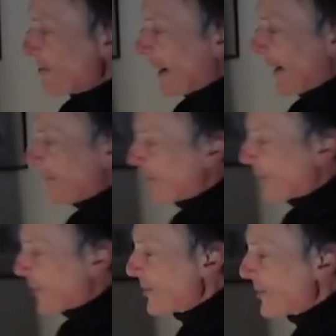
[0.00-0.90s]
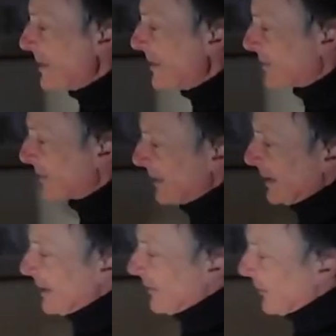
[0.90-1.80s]
up through it.
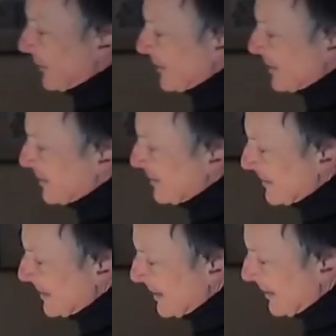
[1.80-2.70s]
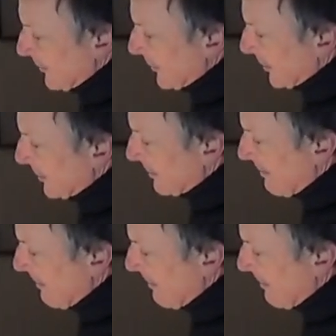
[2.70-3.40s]
So sort of